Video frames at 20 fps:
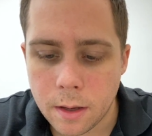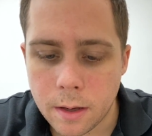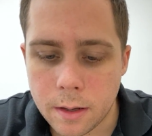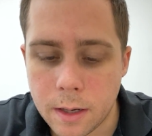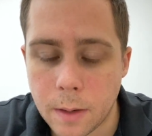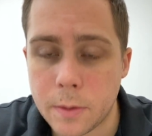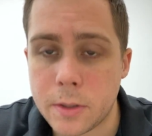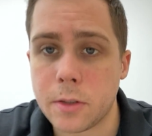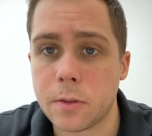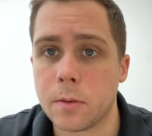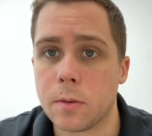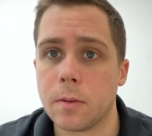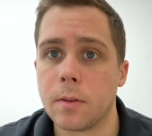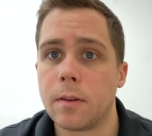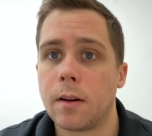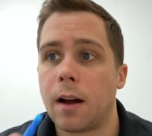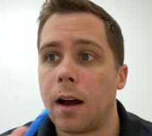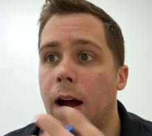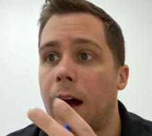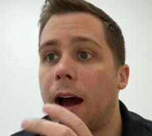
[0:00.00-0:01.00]
Number
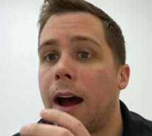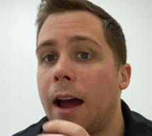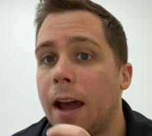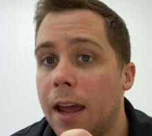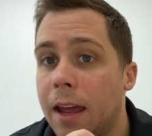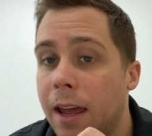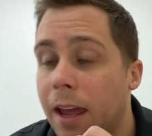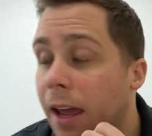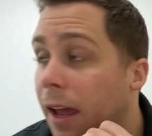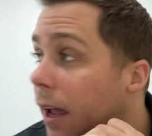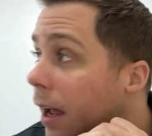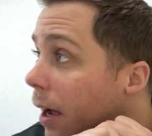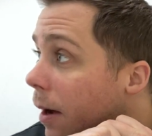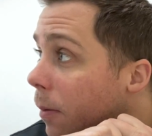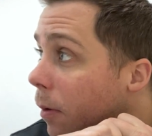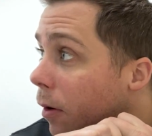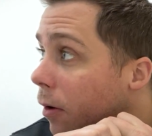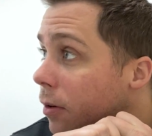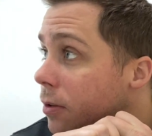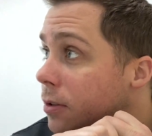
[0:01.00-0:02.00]
2, I
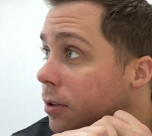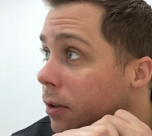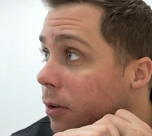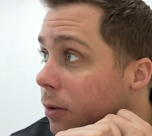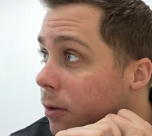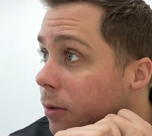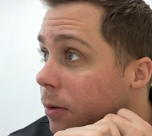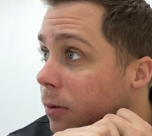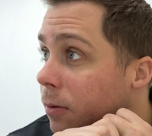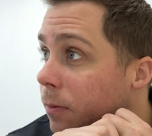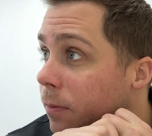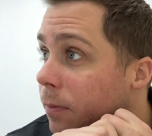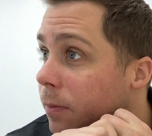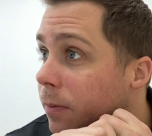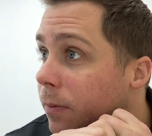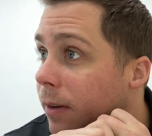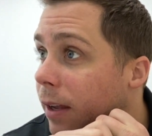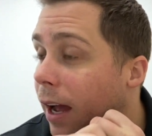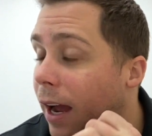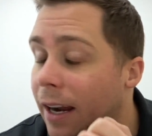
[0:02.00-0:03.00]
am also
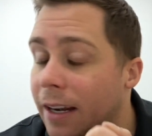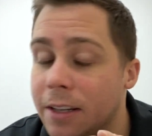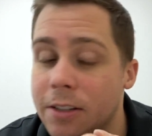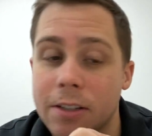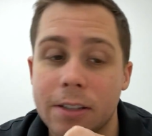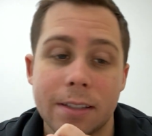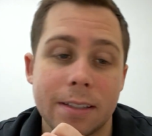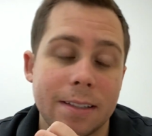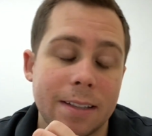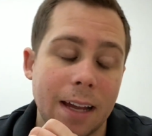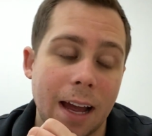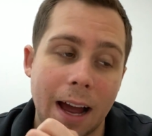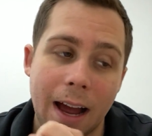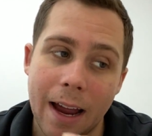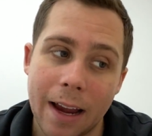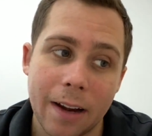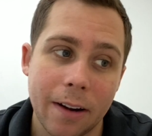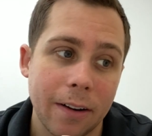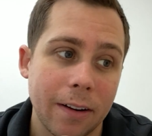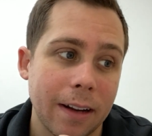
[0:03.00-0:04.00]
kind of just
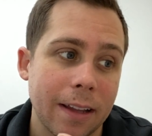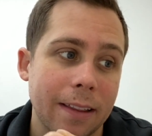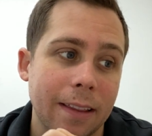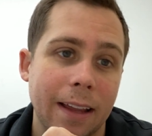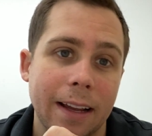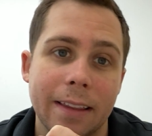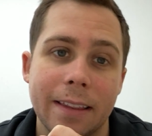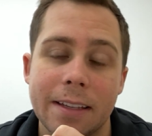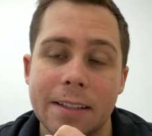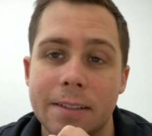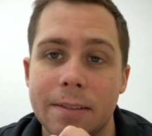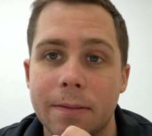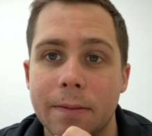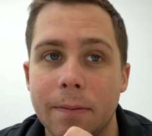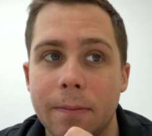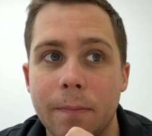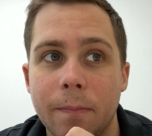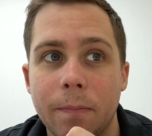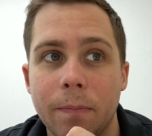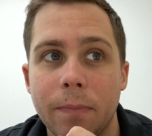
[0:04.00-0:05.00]
tired and
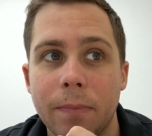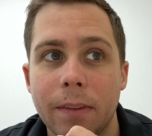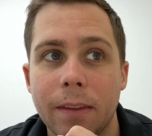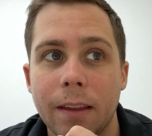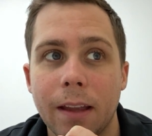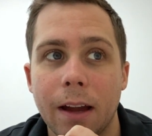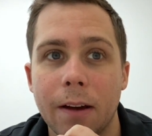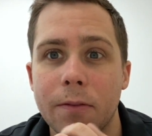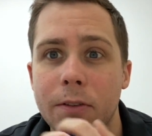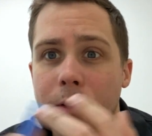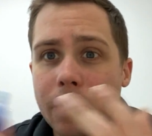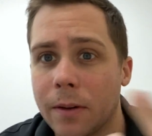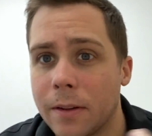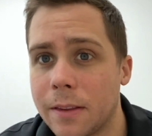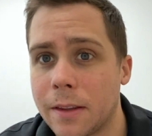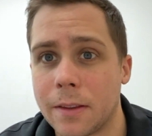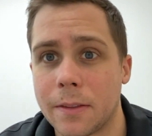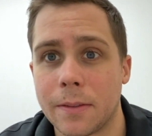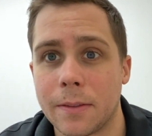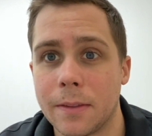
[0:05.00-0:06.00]
of
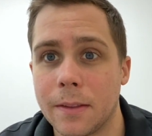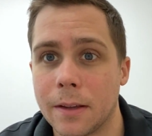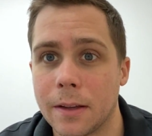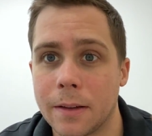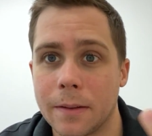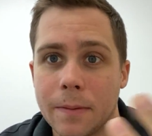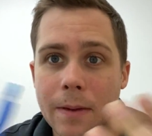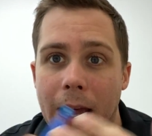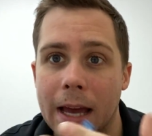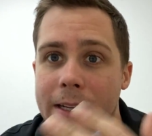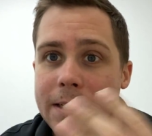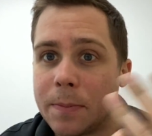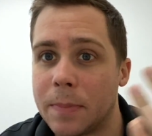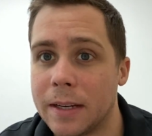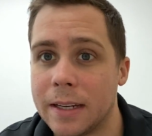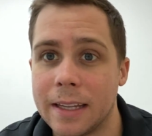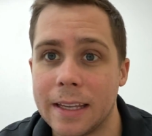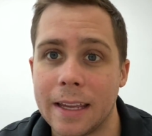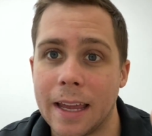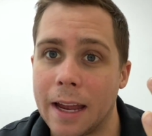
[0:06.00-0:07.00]
doing the
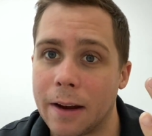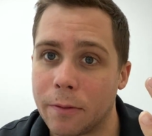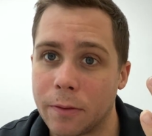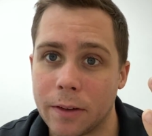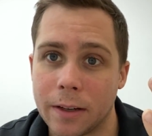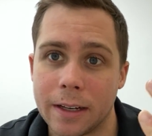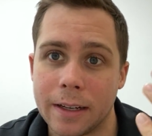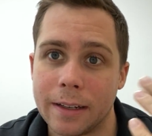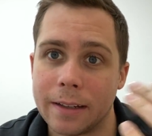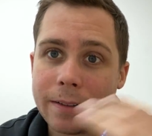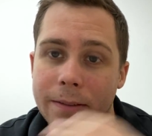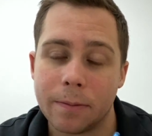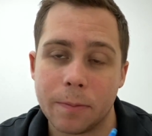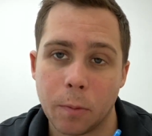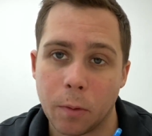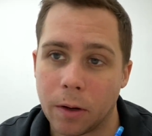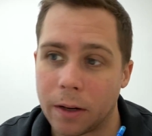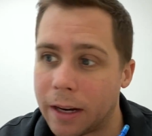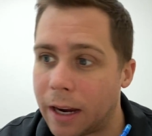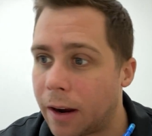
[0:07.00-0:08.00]
SBD every
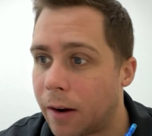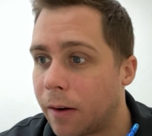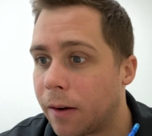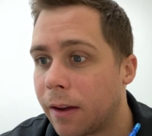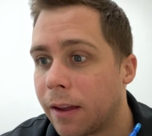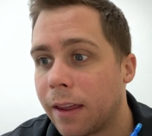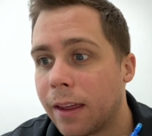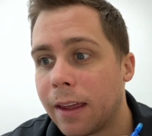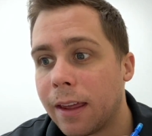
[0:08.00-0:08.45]
workout.